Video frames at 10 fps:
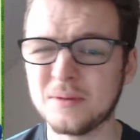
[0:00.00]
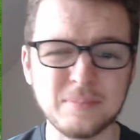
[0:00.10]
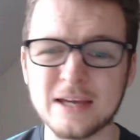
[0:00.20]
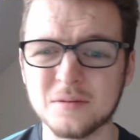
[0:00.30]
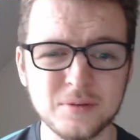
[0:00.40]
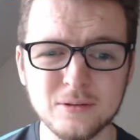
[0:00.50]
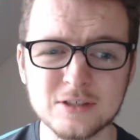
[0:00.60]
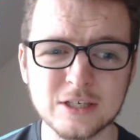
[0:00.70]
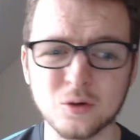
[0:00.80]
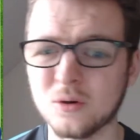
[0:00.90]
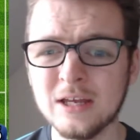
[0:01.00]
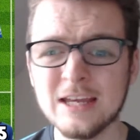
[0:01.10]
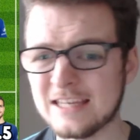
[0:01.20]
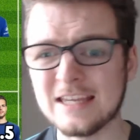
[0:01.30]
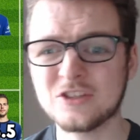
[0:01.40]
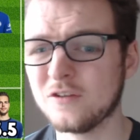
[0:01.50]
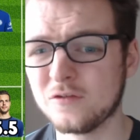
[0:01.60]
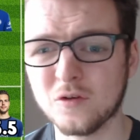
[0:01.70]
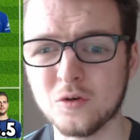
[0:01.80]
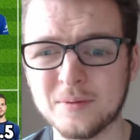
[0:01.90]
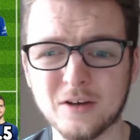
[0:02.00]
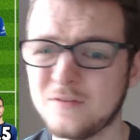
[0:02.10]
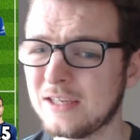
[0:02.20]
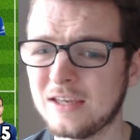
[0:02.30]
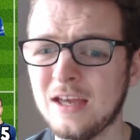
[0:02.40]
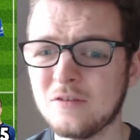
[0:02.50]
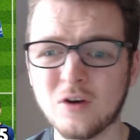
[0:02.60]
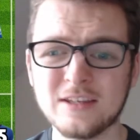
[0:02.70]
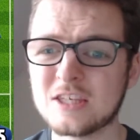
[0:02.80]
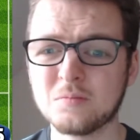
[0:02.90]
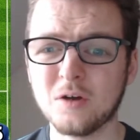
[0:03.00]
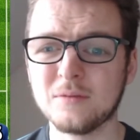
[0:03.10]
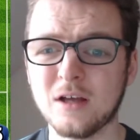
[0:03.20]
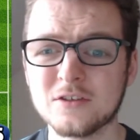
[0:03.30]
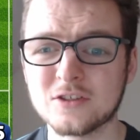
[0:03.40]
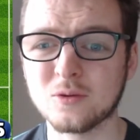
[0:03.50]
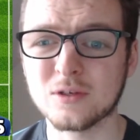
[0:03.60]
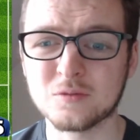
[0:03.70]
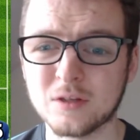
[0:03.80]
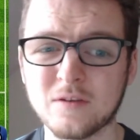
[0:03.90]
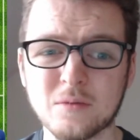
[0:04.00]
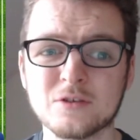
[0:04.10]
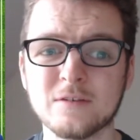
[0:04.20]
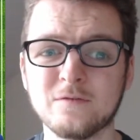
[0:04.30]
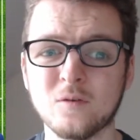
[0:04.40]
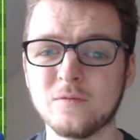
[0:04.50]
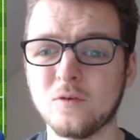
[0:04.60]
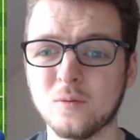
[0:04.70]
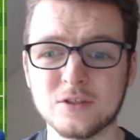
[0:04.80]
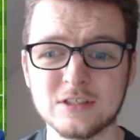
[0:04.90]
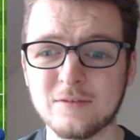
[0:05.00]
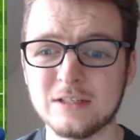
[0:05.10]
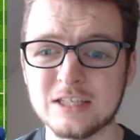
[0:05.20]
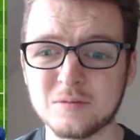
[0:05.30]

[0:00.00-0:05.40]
but we know what Chelsea's board are like, so Mason Mount definitely helping out the gaffer on that one.